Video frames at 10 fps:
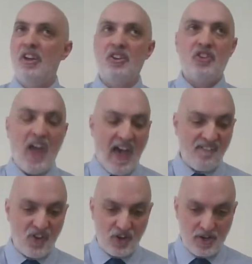to
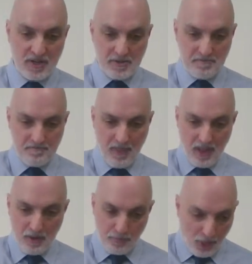heaven.
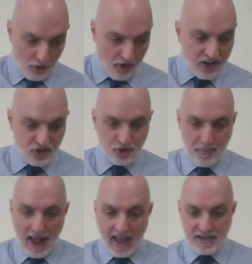But the rich
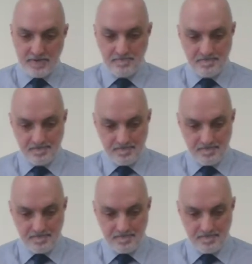man,